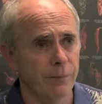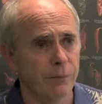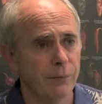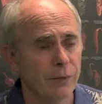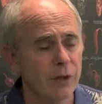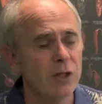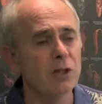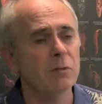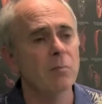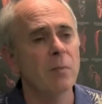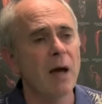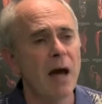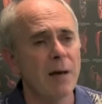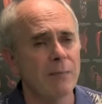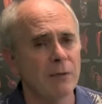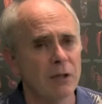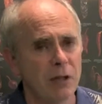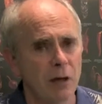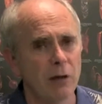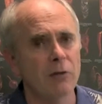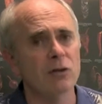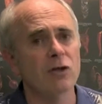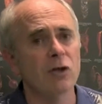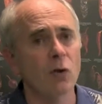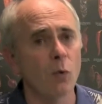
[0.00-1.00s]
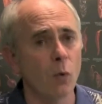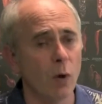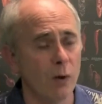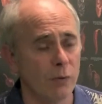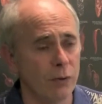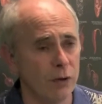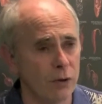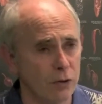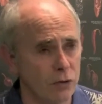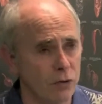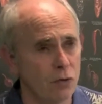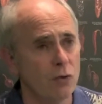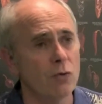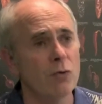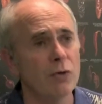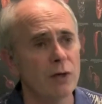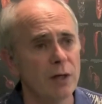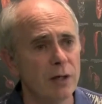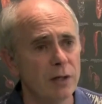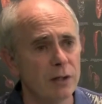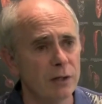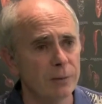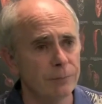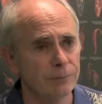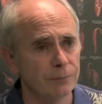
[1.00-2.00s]
This map tells you what the truth
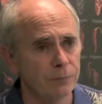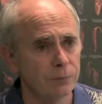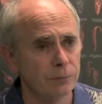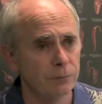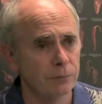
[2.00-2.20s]
is.